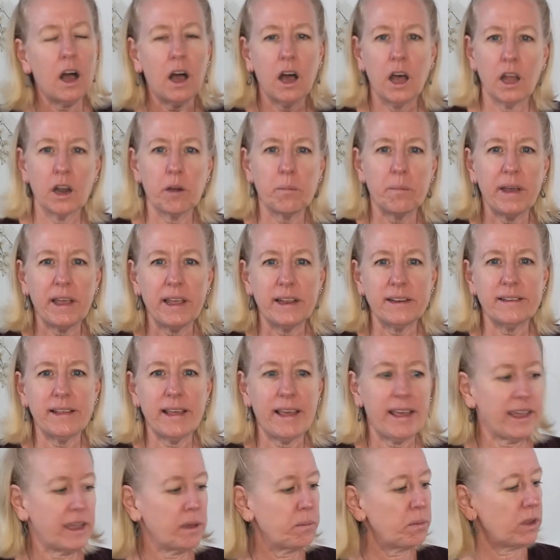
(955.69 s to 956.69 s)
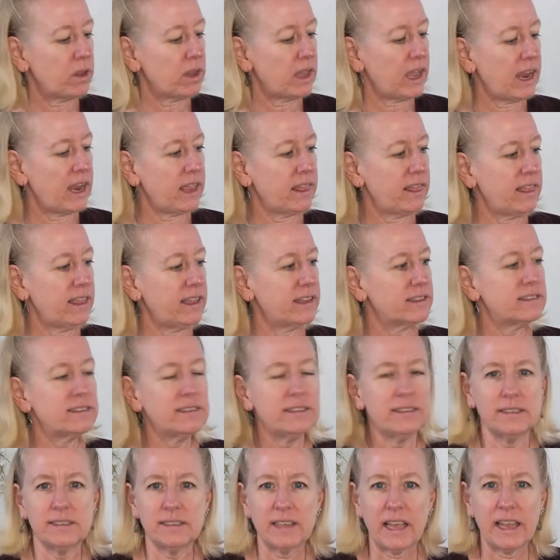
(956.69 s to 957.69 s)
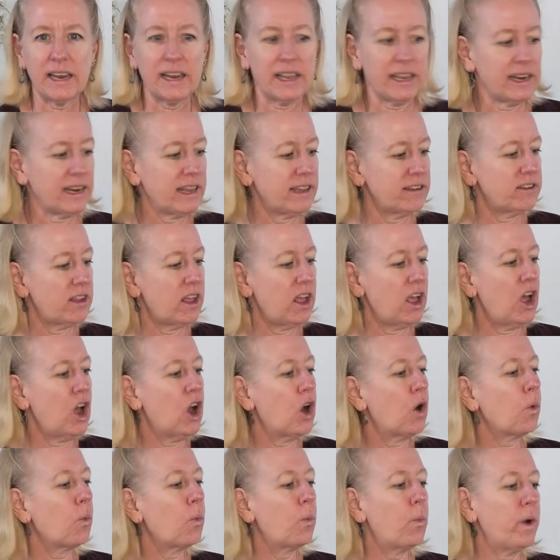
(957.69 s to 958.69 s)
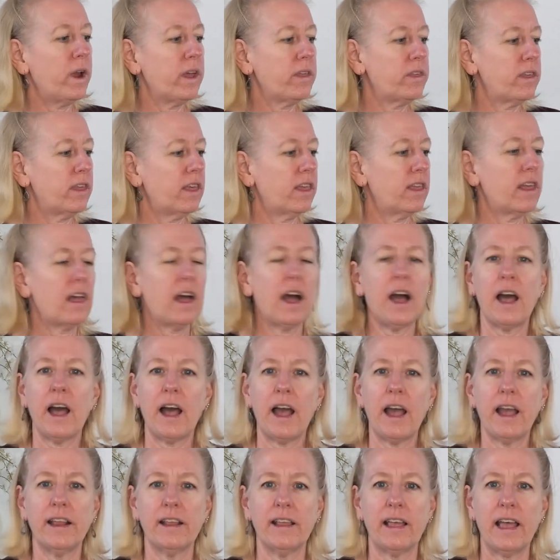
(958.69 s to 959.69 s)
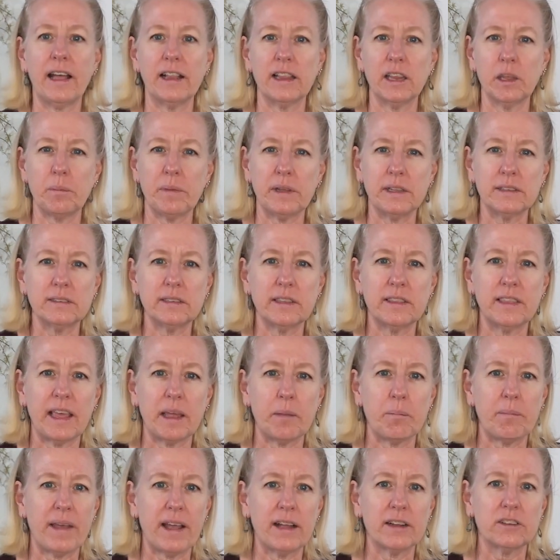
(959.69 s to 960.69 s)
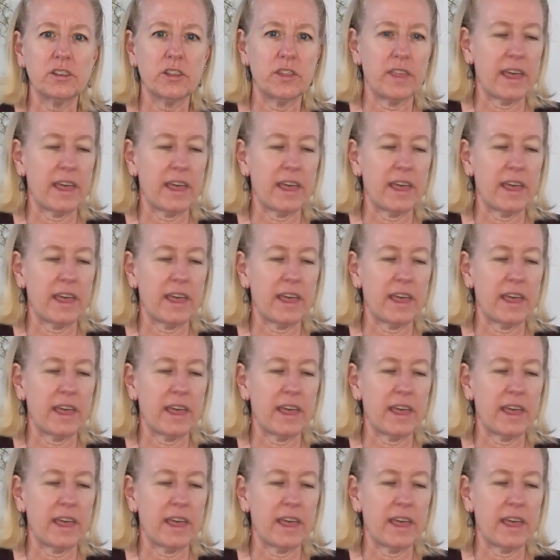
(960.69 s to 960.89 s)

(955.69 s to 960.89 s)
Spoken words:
on my table, and then setting it with elements that match